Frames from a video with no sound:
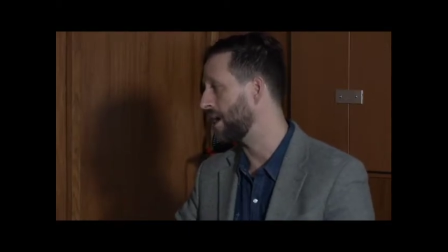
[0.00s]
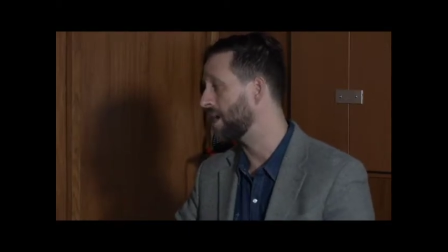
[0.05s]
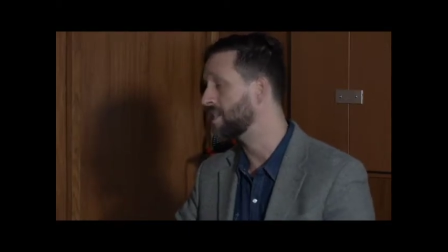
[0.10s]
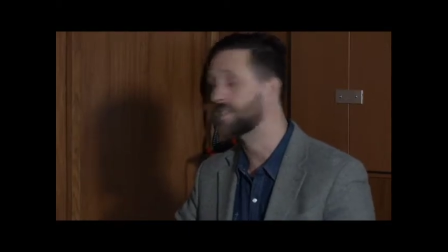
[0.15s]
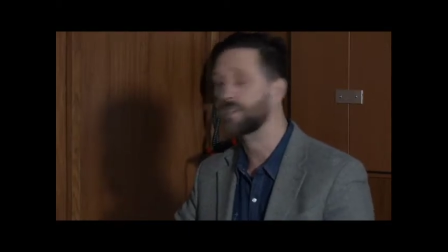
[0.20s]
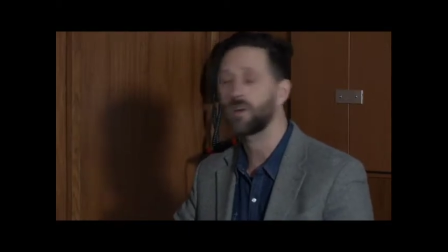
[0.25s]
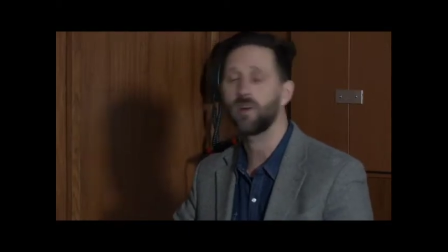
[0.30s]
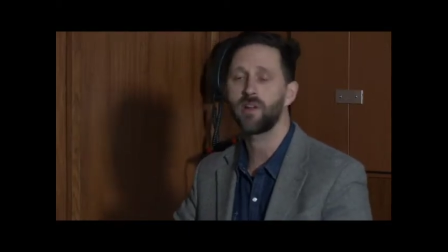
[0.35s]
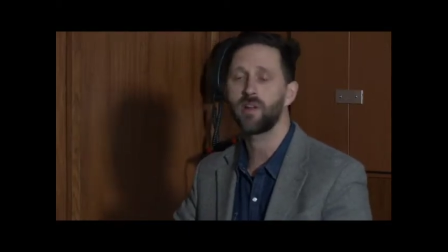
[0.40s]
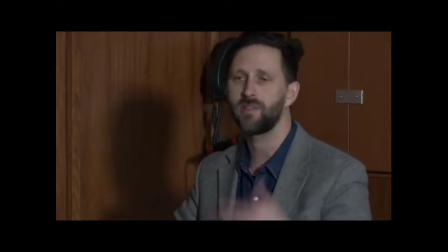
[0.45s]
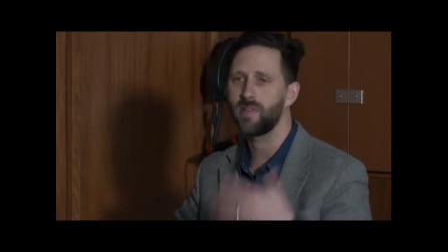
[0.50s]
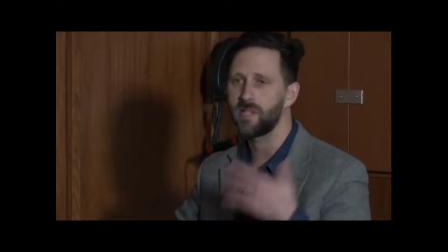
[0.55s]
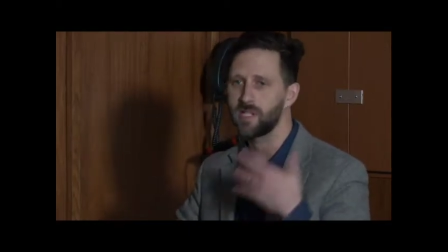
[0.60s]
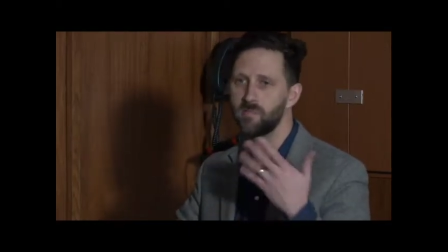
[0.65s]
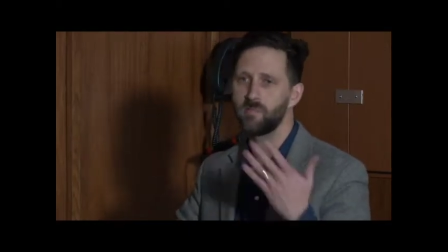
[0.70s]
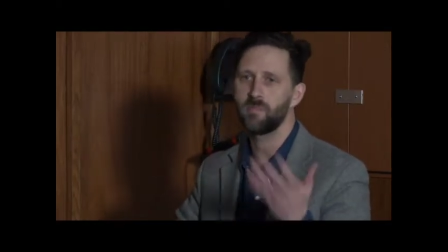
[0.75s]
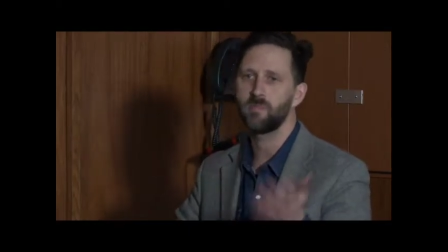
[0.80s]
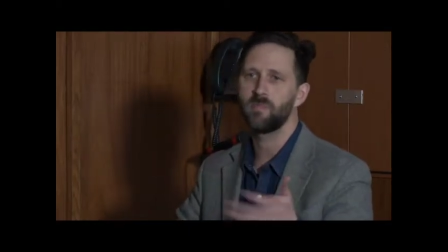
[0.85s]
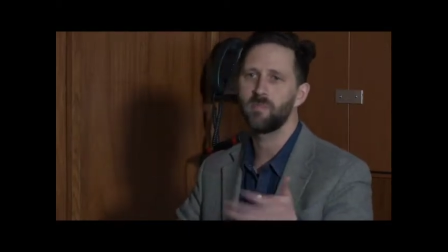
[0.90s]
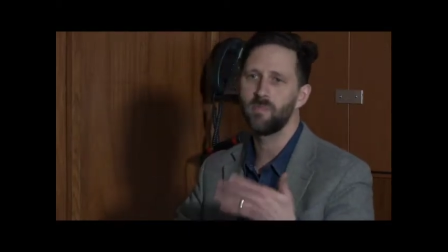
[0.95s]
started this
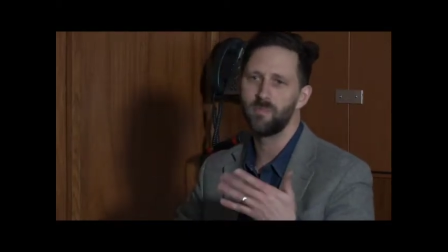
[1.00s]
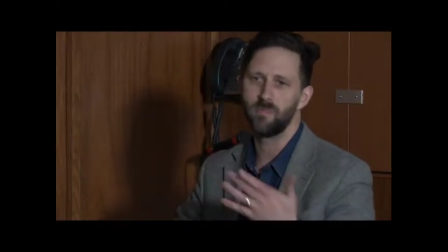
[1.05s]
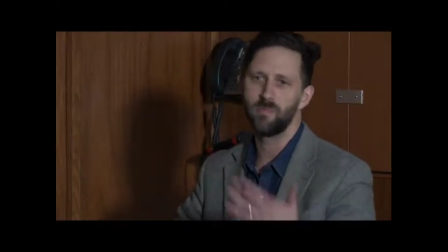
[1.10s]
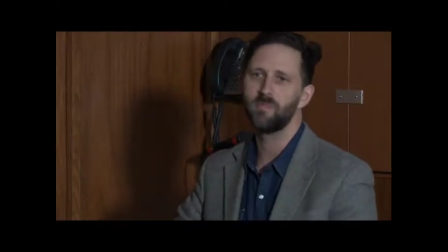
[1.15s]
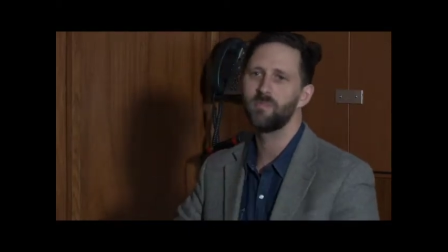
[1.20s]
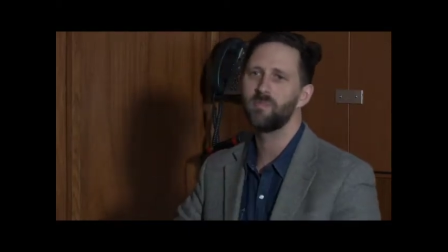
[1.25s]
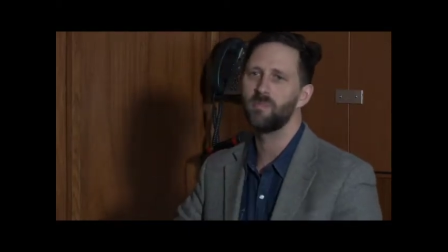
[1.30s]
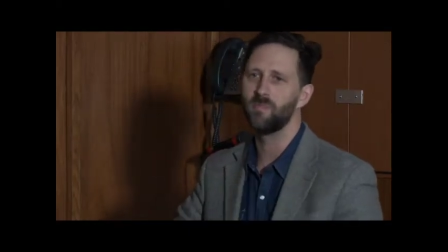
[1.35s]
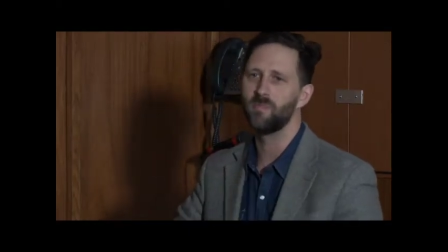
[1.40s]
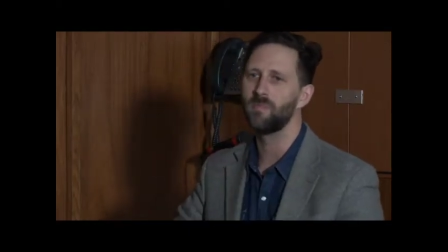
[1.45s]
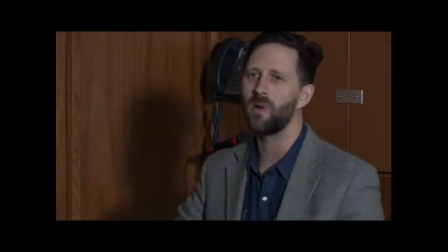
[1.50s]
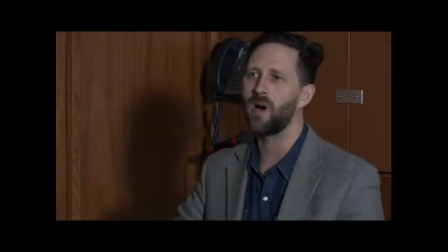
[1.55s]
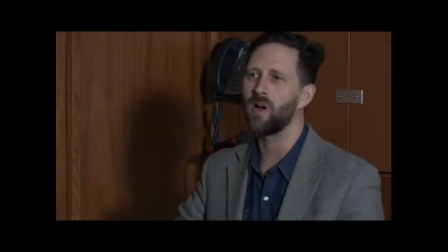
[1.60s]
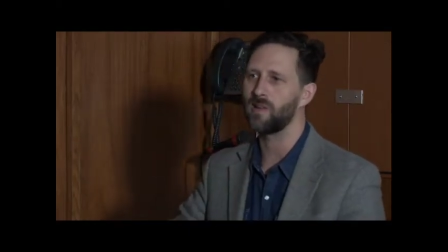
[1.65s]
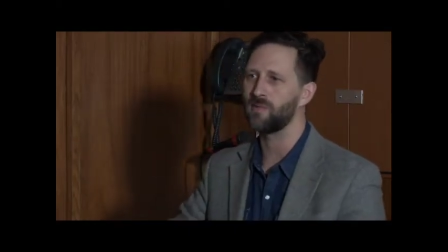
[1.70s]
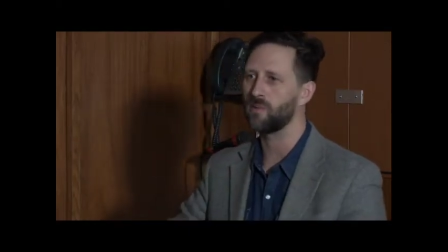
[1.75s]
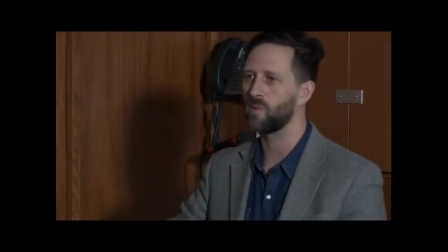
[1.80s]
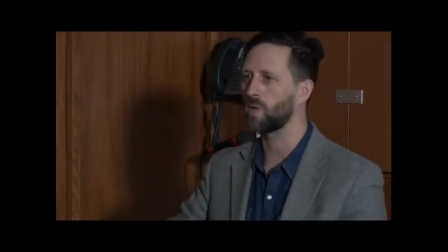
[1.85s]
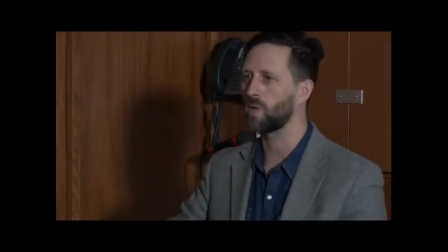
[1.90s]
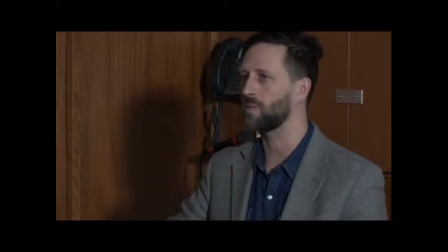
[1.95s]

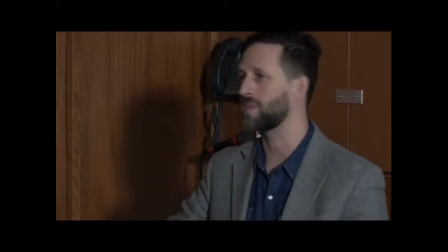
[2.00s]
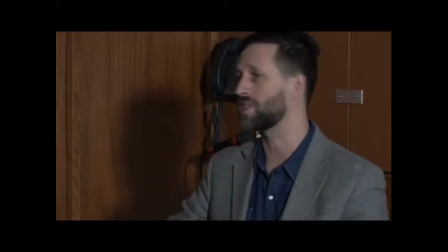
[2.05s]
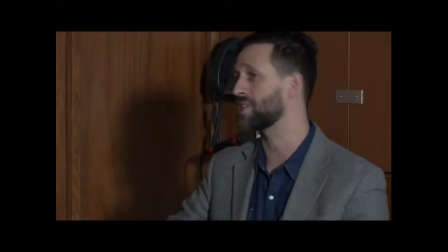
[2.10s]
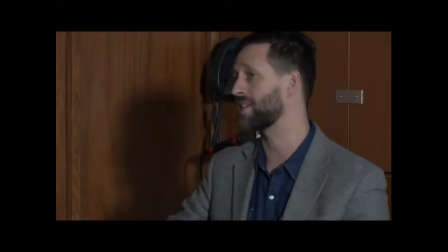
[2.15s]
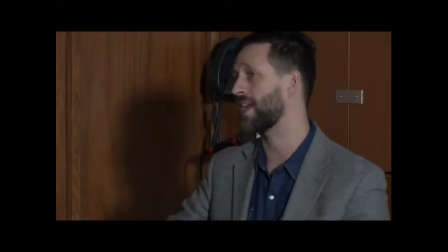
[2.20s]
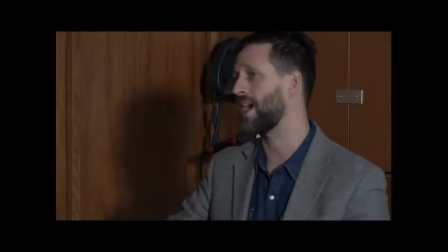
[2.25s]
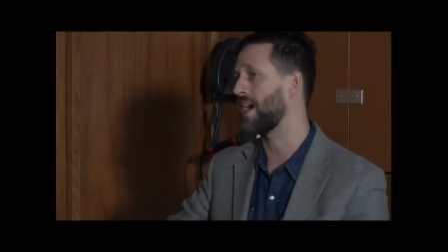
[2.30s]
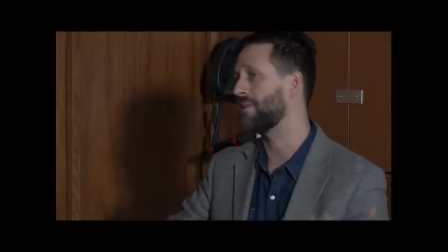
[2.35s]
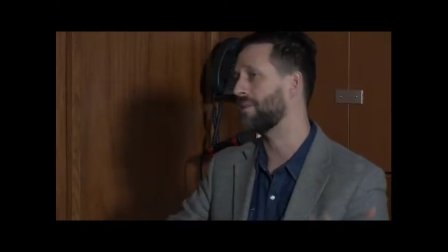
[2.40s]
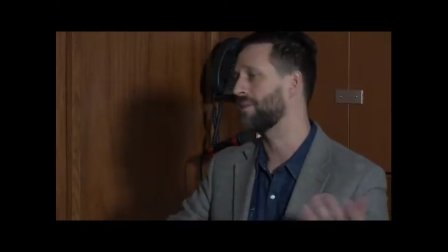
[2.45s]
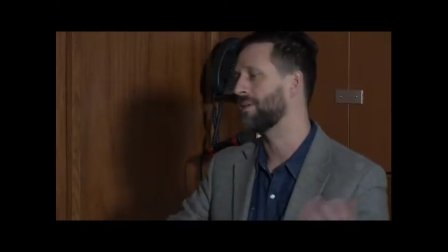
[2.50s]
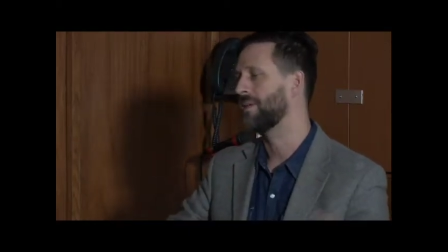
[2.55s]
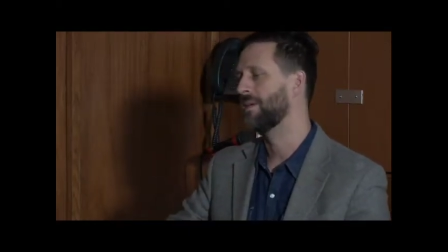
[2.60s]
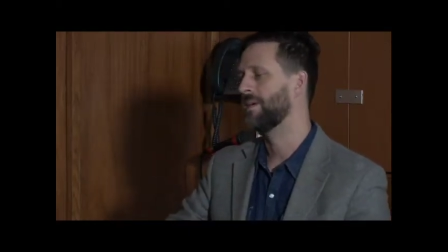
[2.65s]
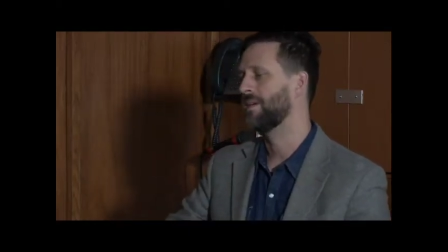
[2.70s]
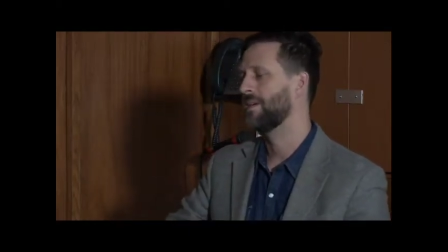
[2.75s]
body of work, which is now